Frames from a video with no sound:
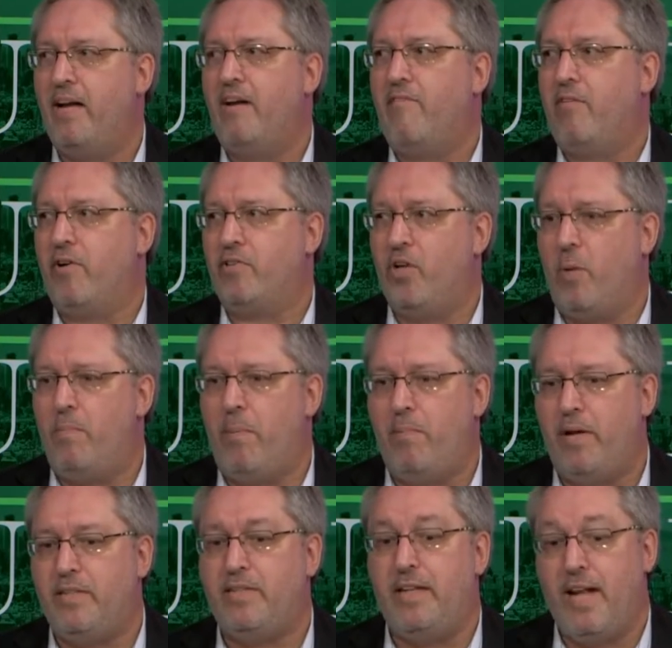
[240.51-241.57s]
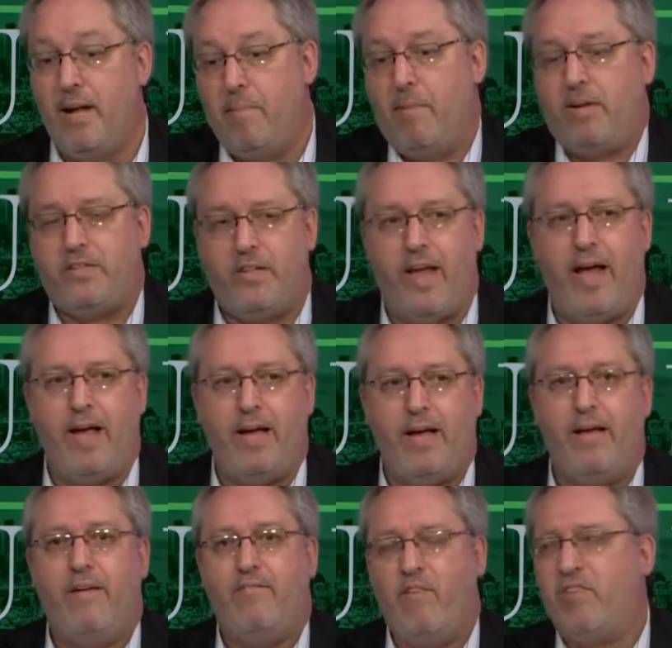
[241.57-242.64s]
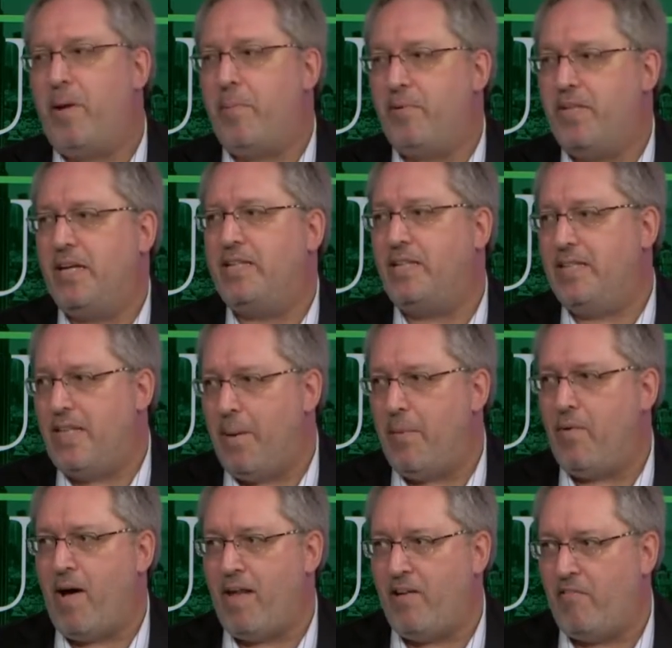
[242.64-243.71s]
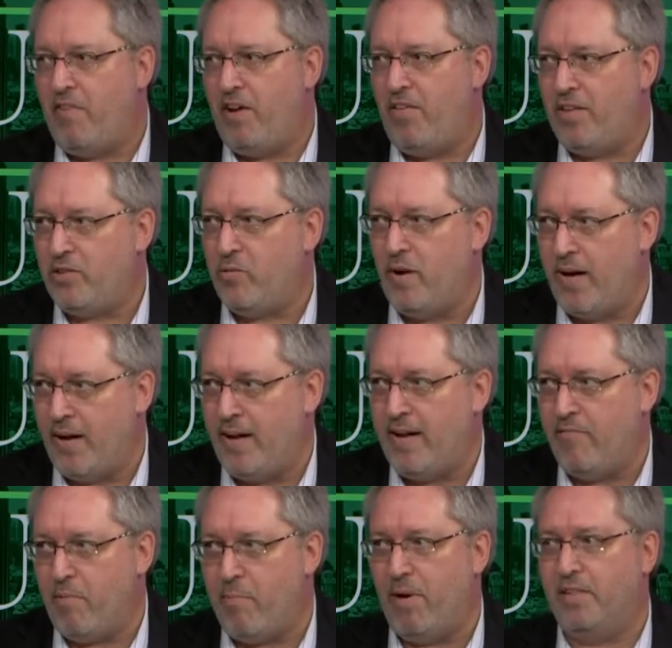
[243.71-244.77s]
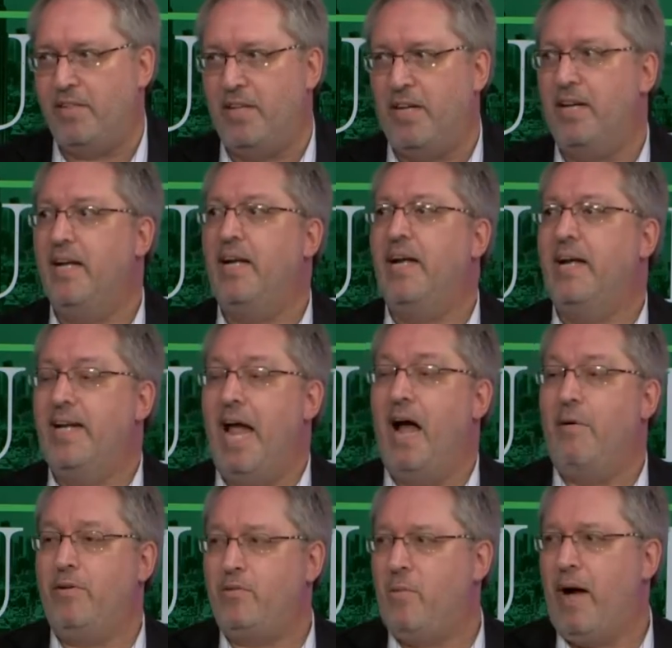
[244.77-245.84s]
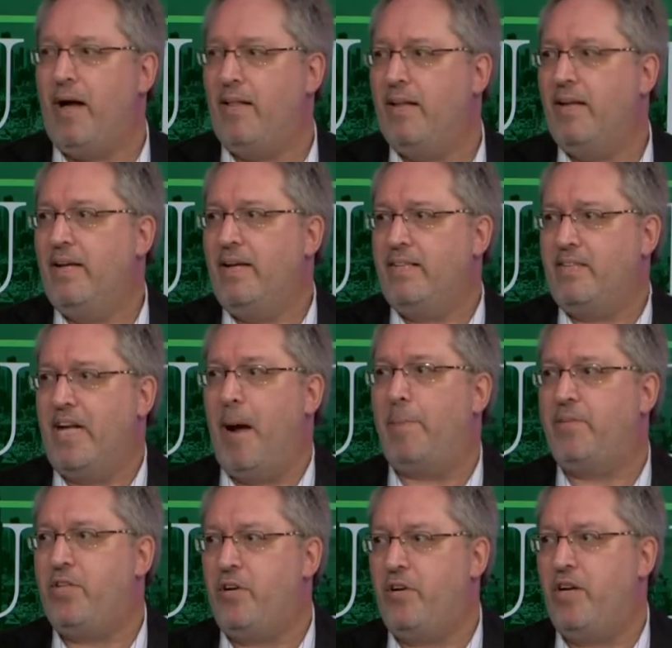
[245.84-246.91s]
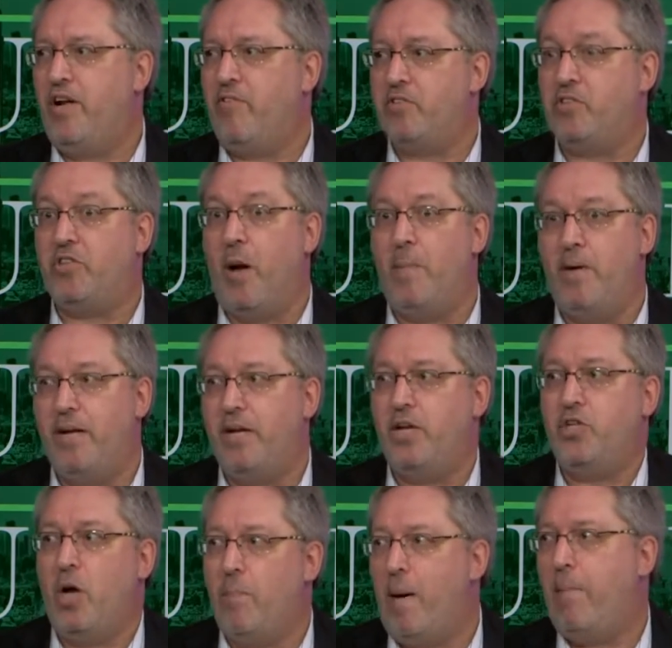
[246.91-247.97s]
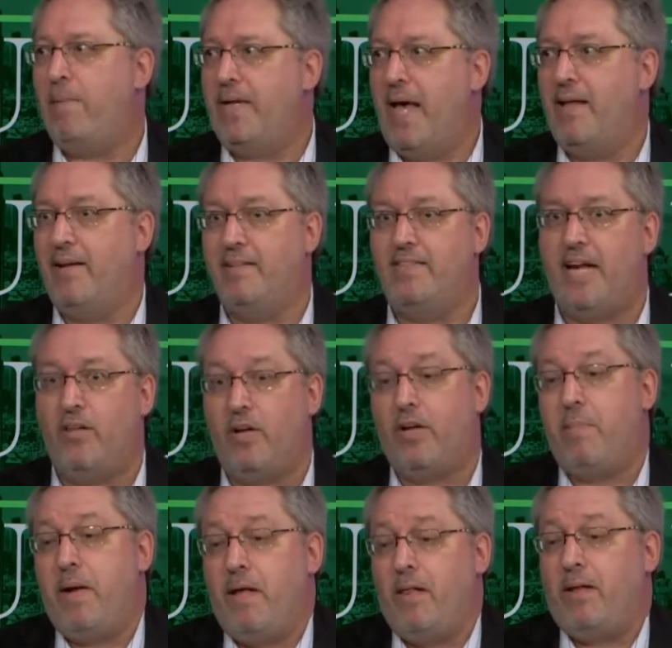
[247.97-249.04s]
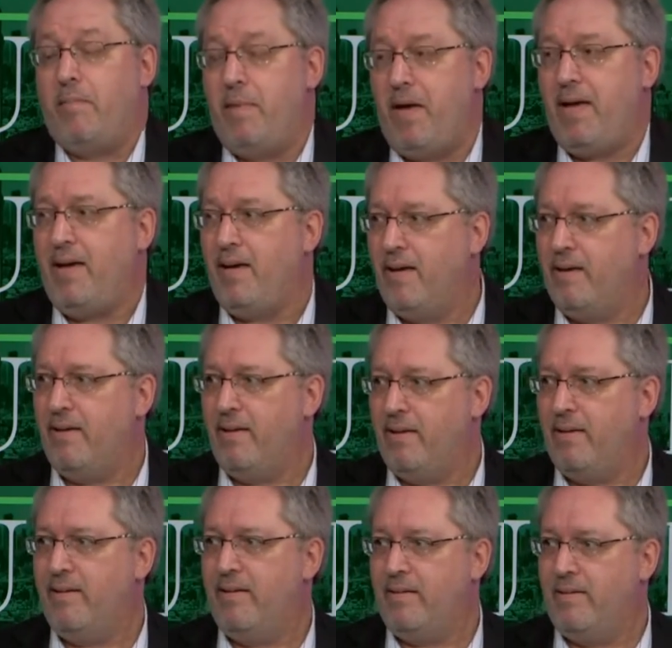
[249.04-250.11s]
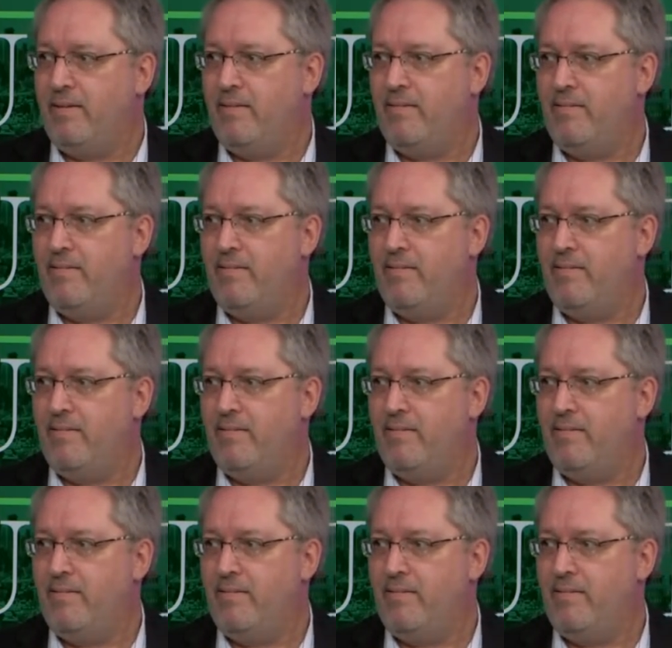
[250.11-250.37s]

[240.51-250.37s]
for his own publicity, much like fifty percent of the Democratic field that's running for president now as well. It's an opportunity for somebody to jump up and down and say, look at me, look at me. Speaking of that fifty